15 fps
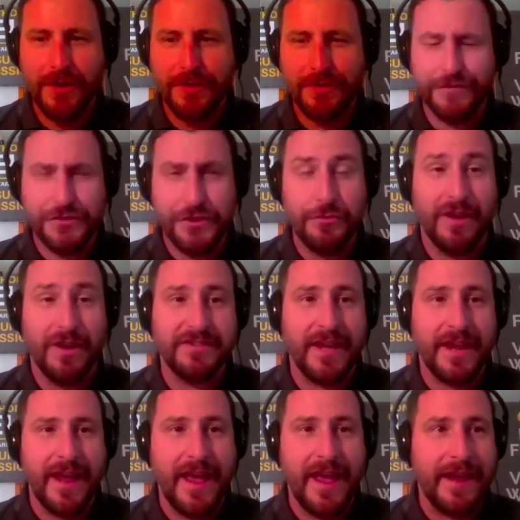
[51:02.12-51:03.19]

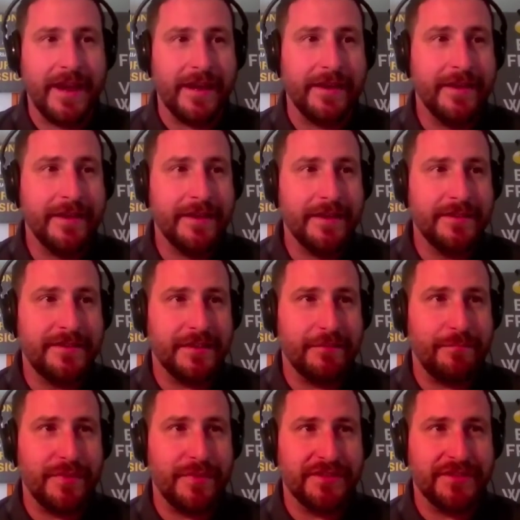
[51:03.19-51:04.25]
USAA
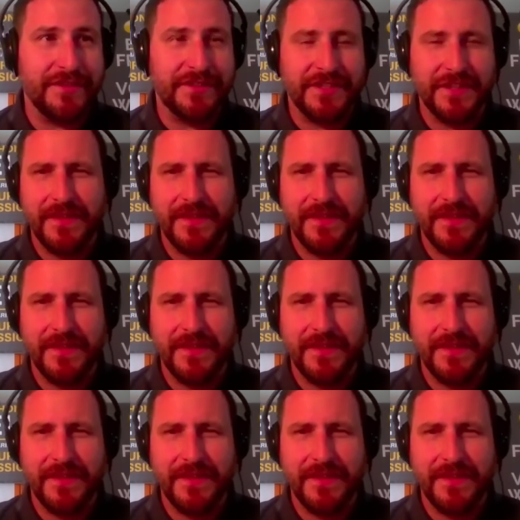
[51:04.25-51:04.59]
did business,